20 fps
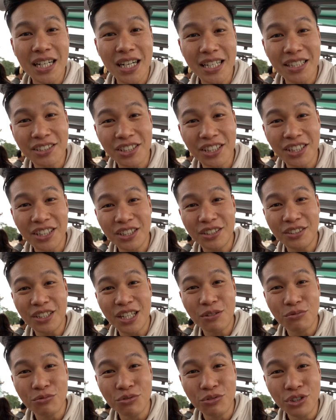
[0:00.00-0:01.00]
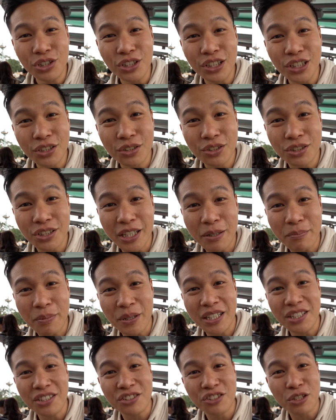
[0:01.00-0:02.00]
guys, so a really good tip
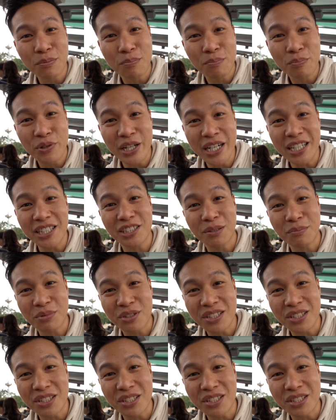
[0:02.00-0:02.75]
is to bring some